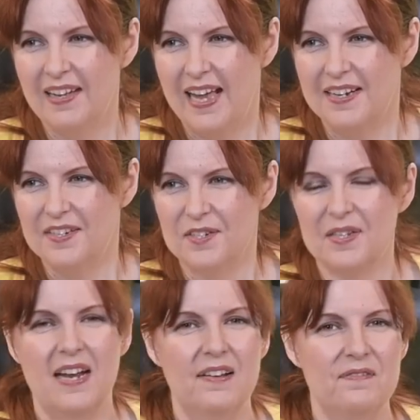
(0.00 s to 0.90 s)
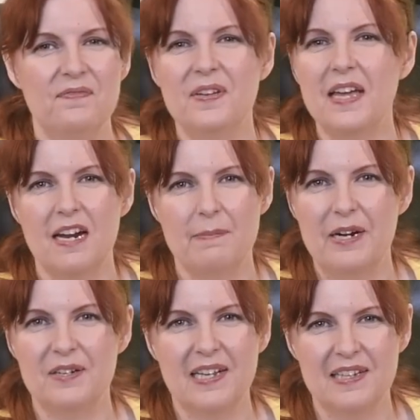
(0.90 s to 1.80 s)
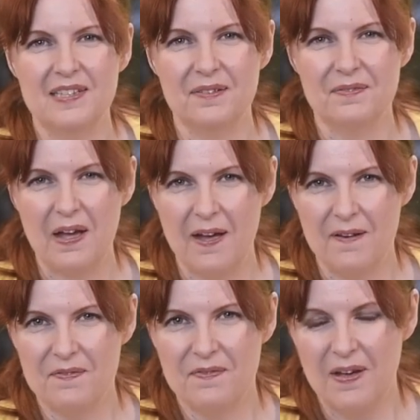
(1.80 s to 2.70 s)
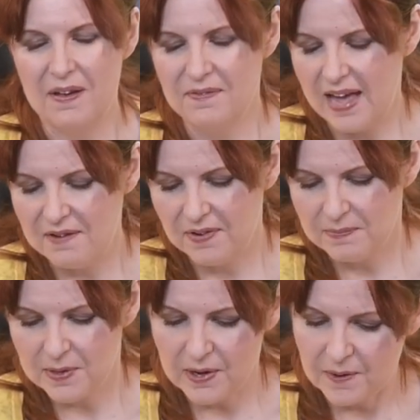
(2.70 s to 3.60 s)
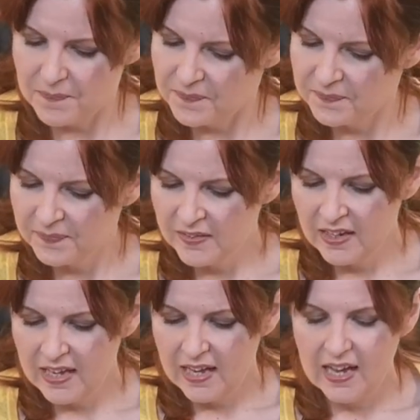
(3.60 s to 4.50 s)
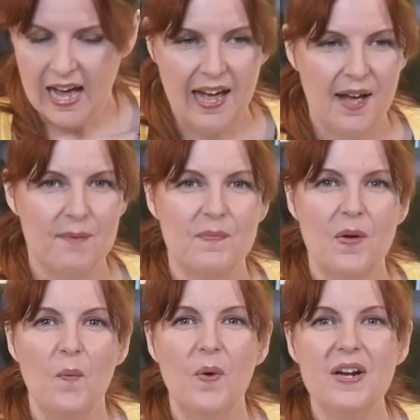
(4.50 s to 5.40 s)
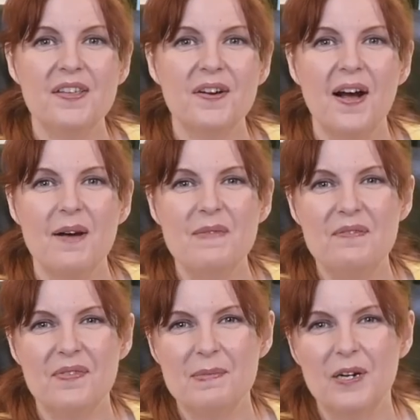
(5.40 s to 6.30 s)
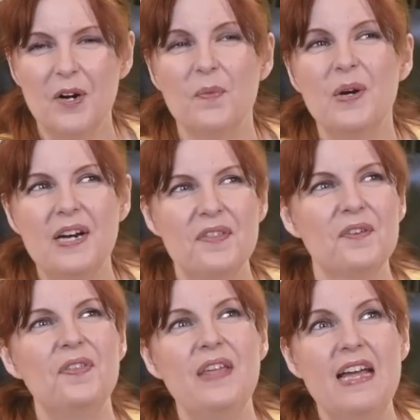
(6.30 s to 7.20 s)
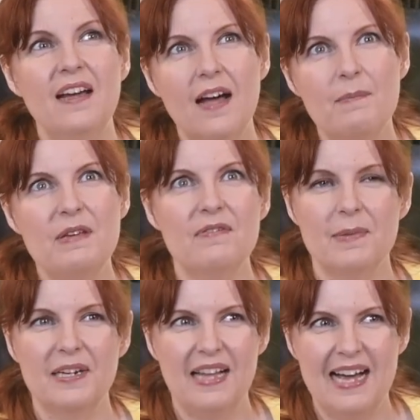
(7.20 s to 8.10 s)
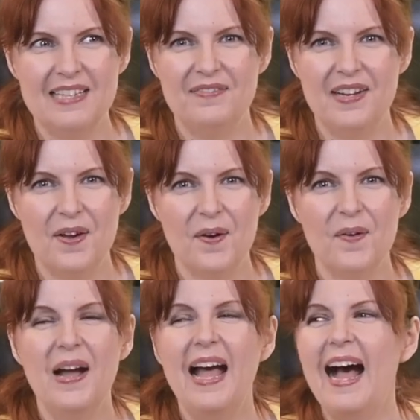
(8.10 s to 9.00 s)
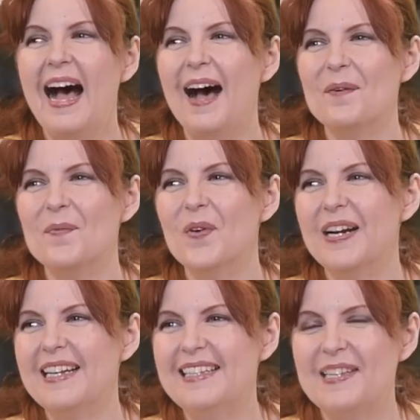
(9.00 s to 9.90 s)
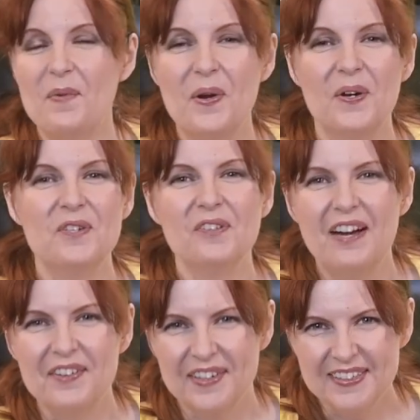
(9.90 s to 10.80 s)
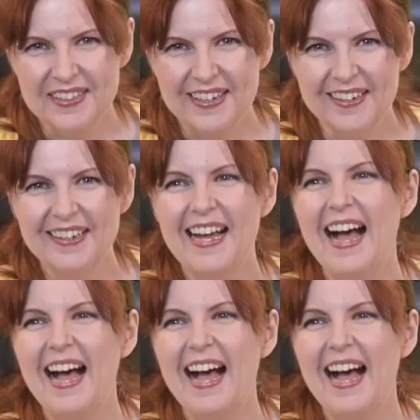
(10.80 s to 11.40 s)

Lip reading: to just kind of get a better sense of that from you all. One other comment from or one other thing coming from our last video, wanted to say we heard you loud and clear.